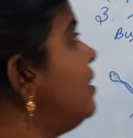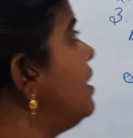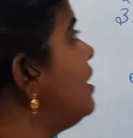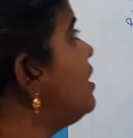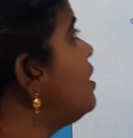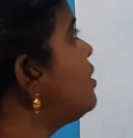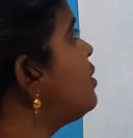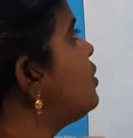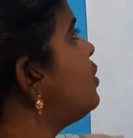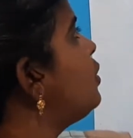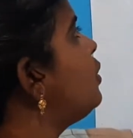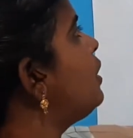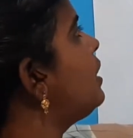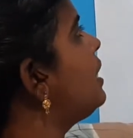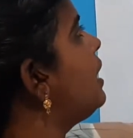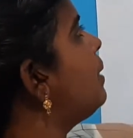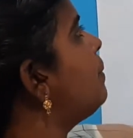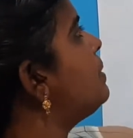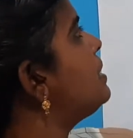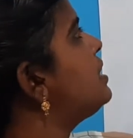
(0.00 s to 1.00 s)
there is no
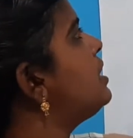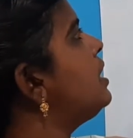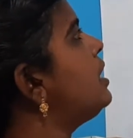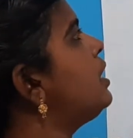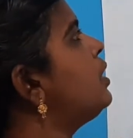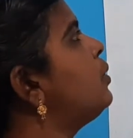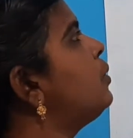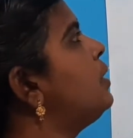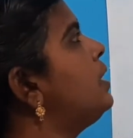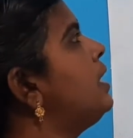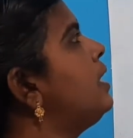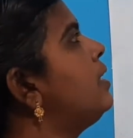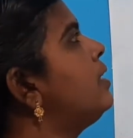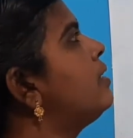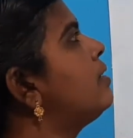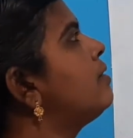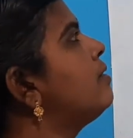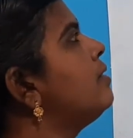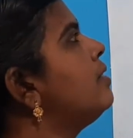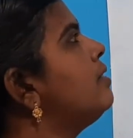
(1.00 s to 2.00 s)
gametic
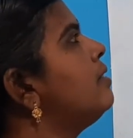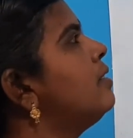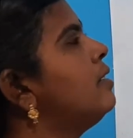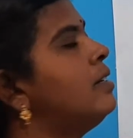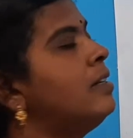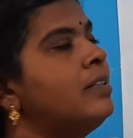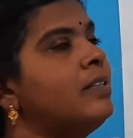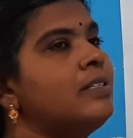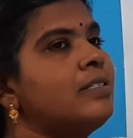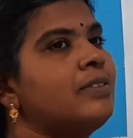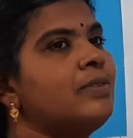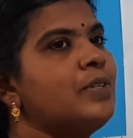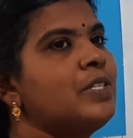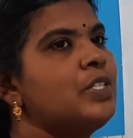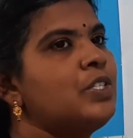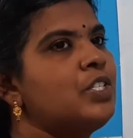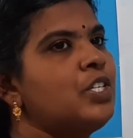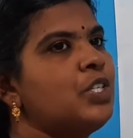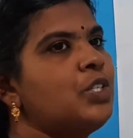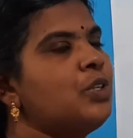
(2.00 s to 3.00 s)
union. This
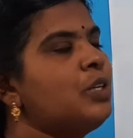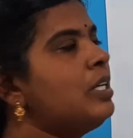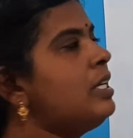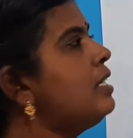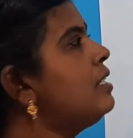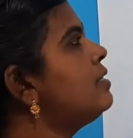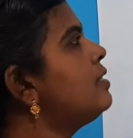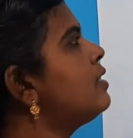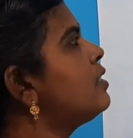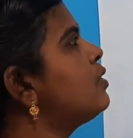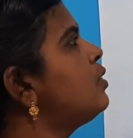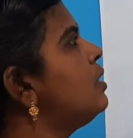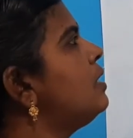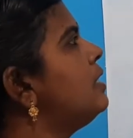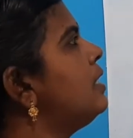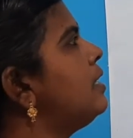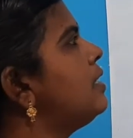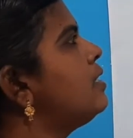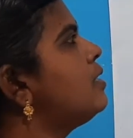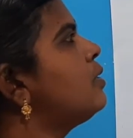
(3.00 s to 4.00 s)
vegetative and
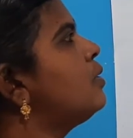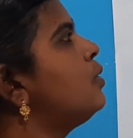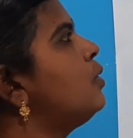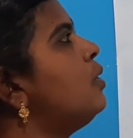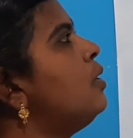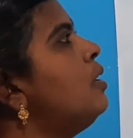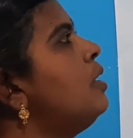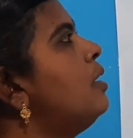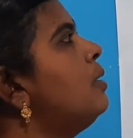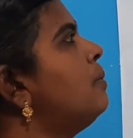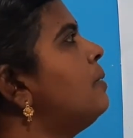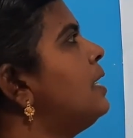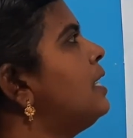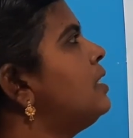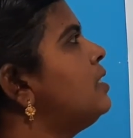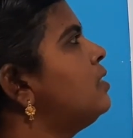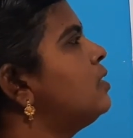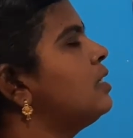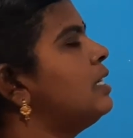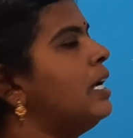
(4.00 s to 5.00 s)
asexual, there is no
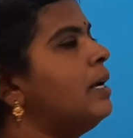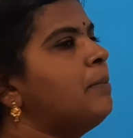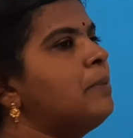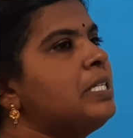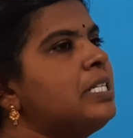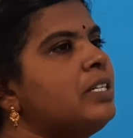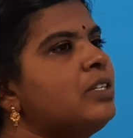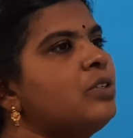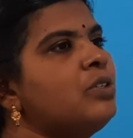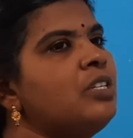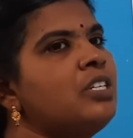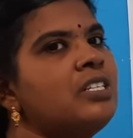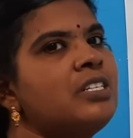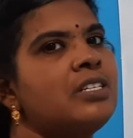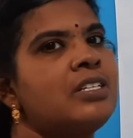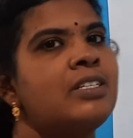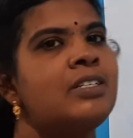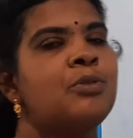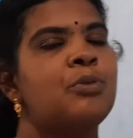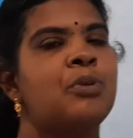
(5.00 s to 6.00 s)
gametic
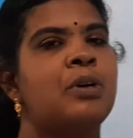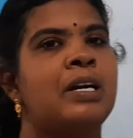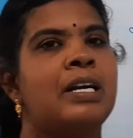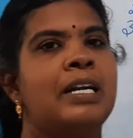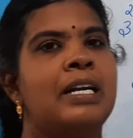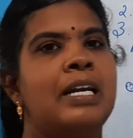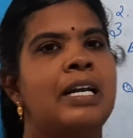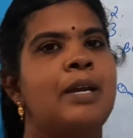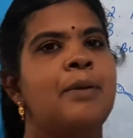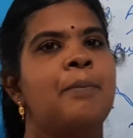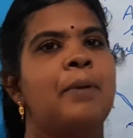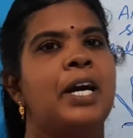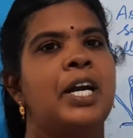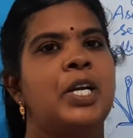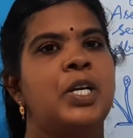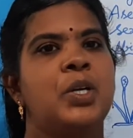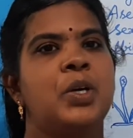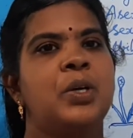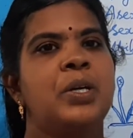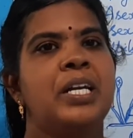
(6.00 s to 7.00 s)
union. Only
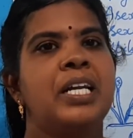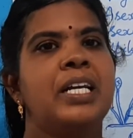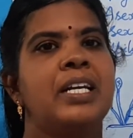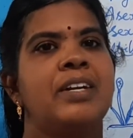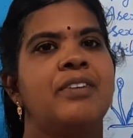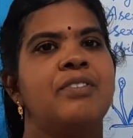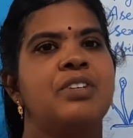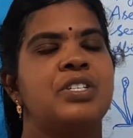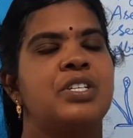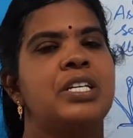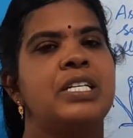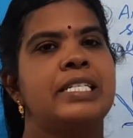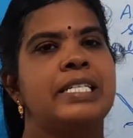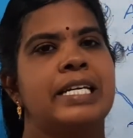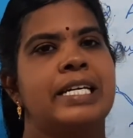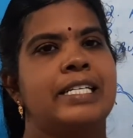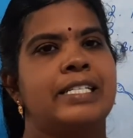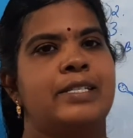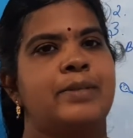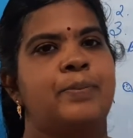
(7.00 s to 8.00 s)
mitotic division
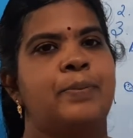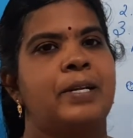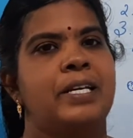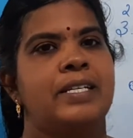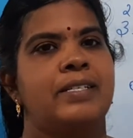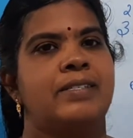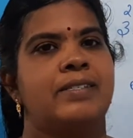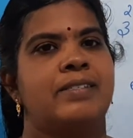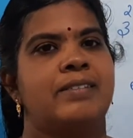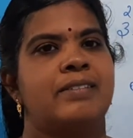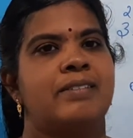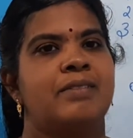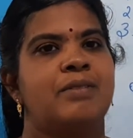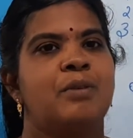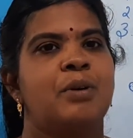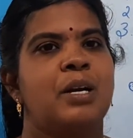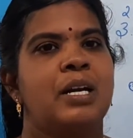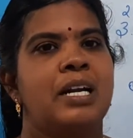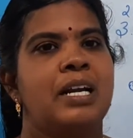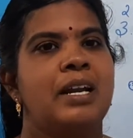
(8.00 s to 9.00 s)
takes place.
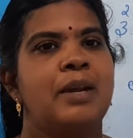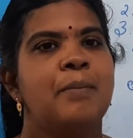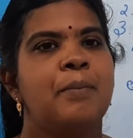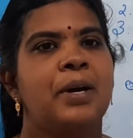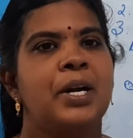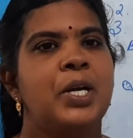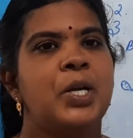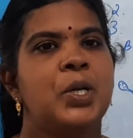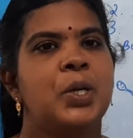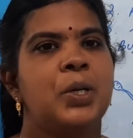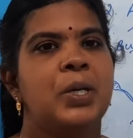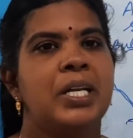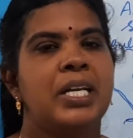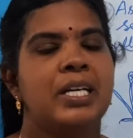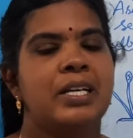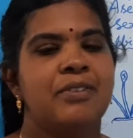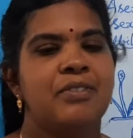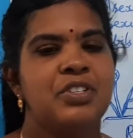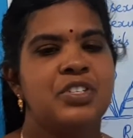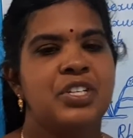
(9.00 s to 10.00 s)
Only
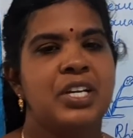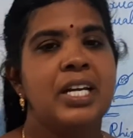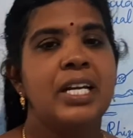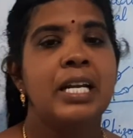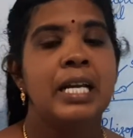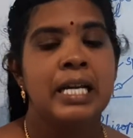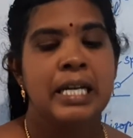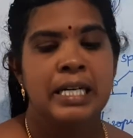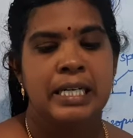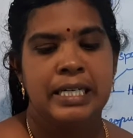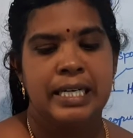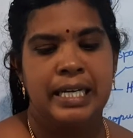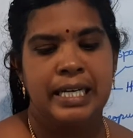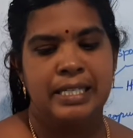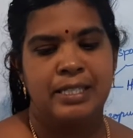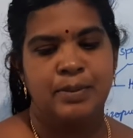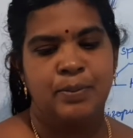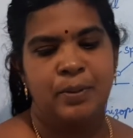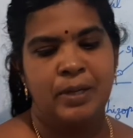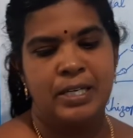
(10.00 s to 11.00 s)
mitotic division
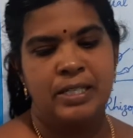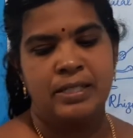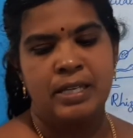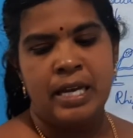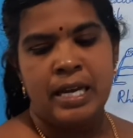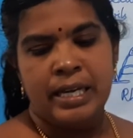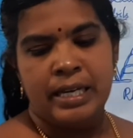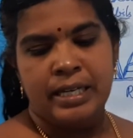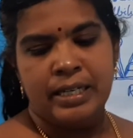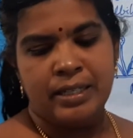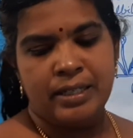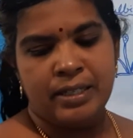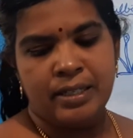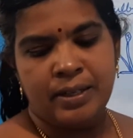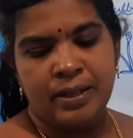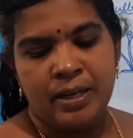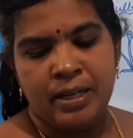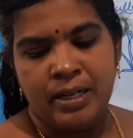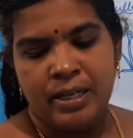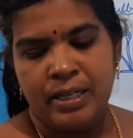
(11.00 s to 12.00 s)
takes place.
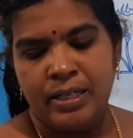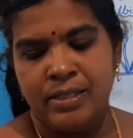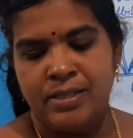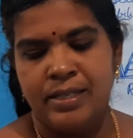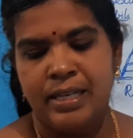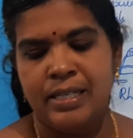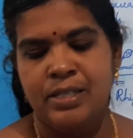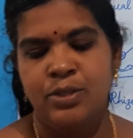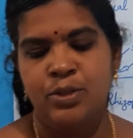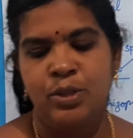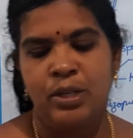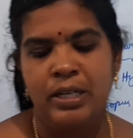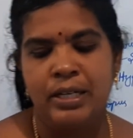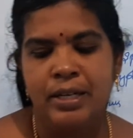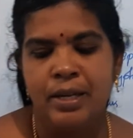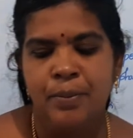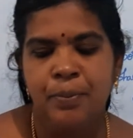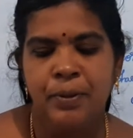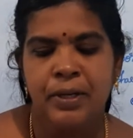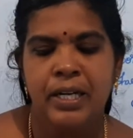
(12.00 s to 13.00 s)
Here, in sexual
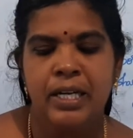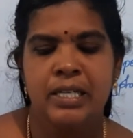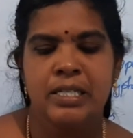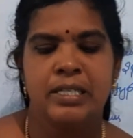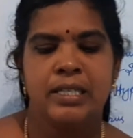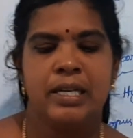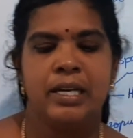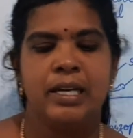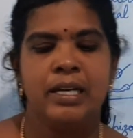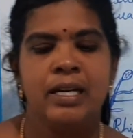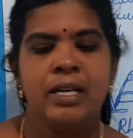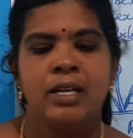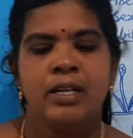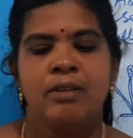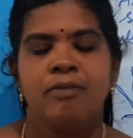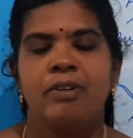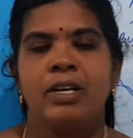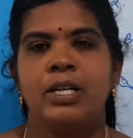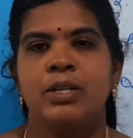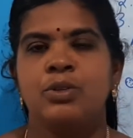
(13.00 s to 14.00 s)
reproduction,
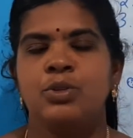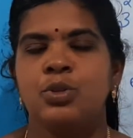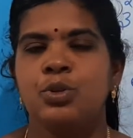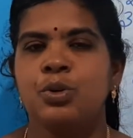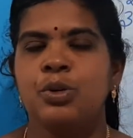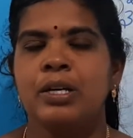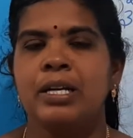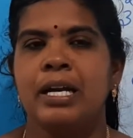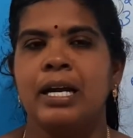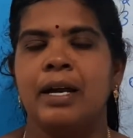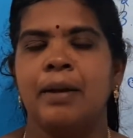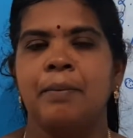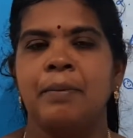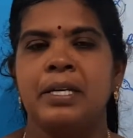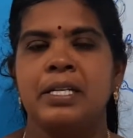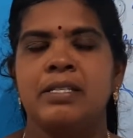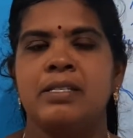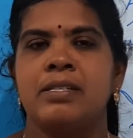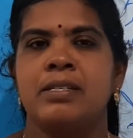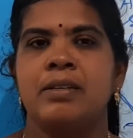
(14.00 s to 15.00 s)
when two
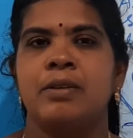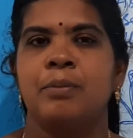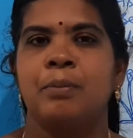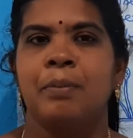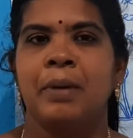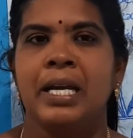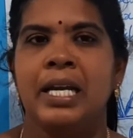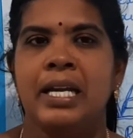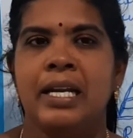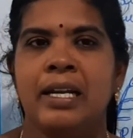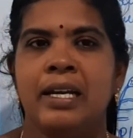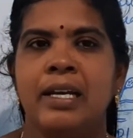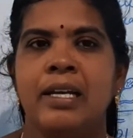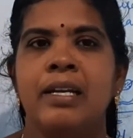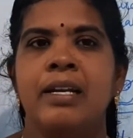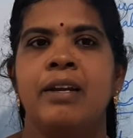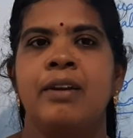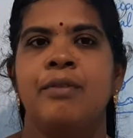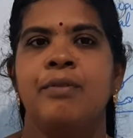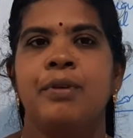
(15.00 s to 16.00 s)
gametes, male
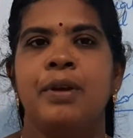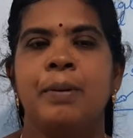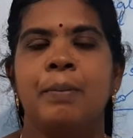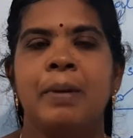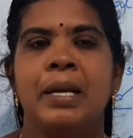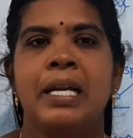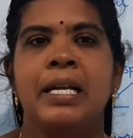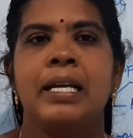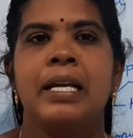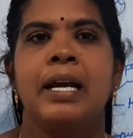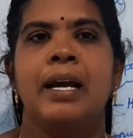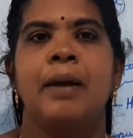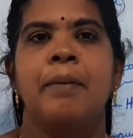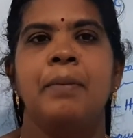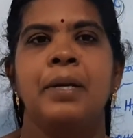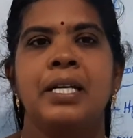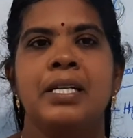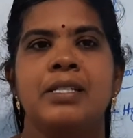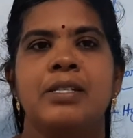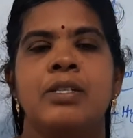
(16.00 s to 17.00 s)
and female
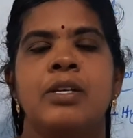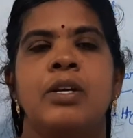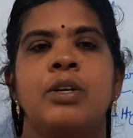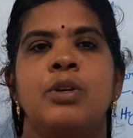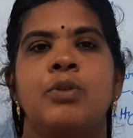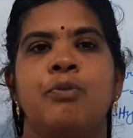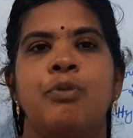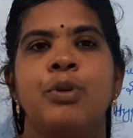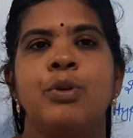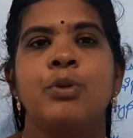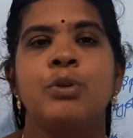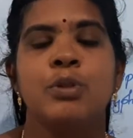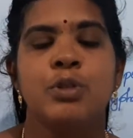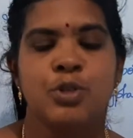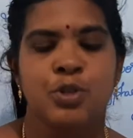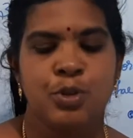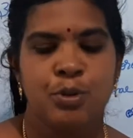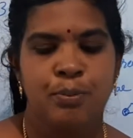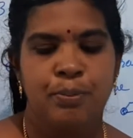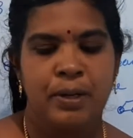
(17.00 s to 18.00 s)
gametes,
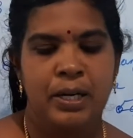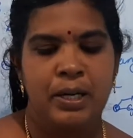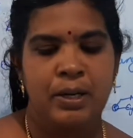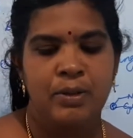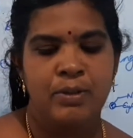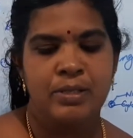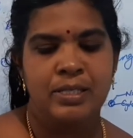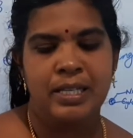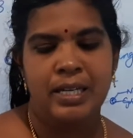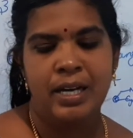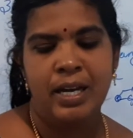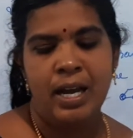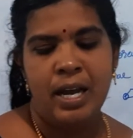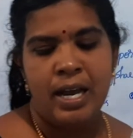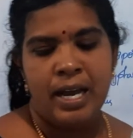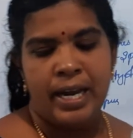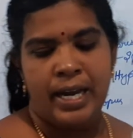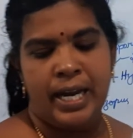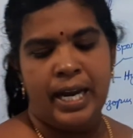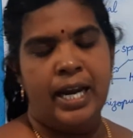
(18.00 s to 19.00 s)
fuse to produce the
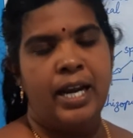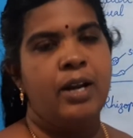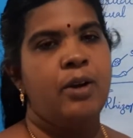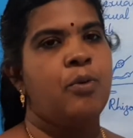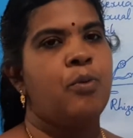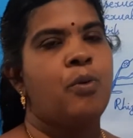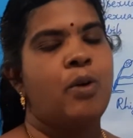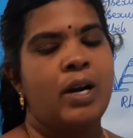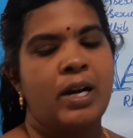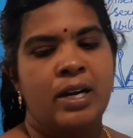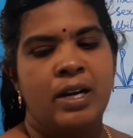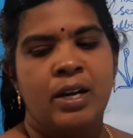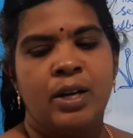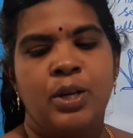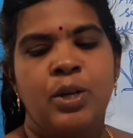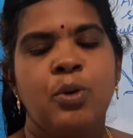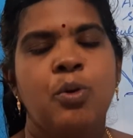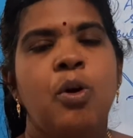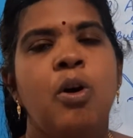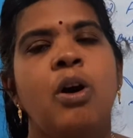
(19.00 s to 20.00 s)
young one.
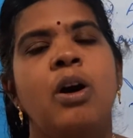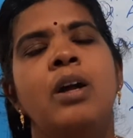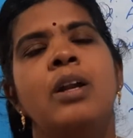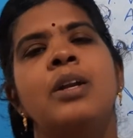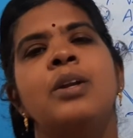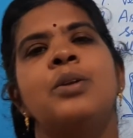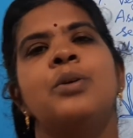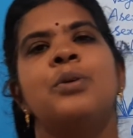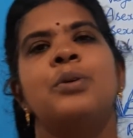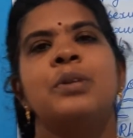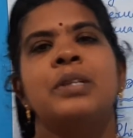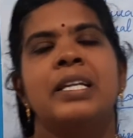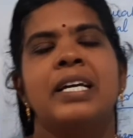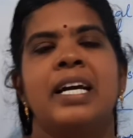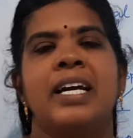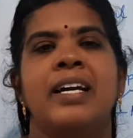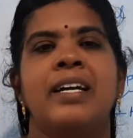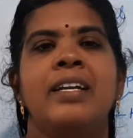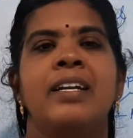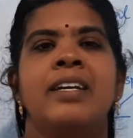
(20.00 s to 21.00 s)
You all know
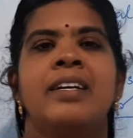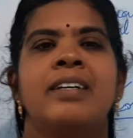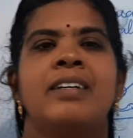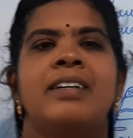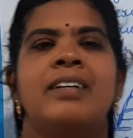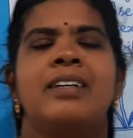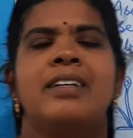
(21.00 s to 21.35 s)
that